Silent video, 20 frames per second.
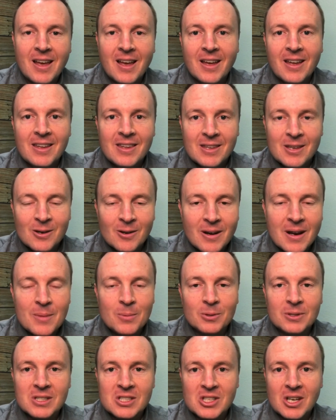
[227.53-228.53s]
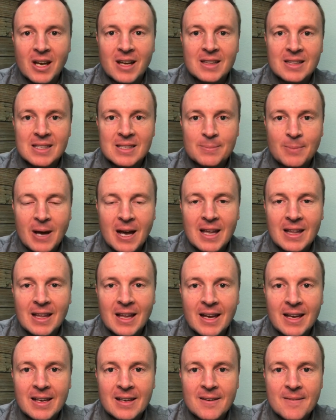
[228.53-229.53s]
you're able to shine the
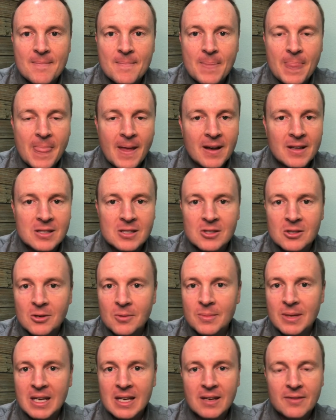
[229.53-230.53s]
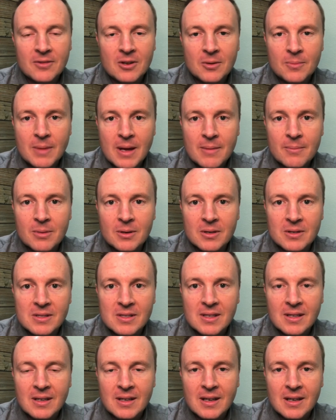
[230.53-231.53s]
spotlight on so many of your members.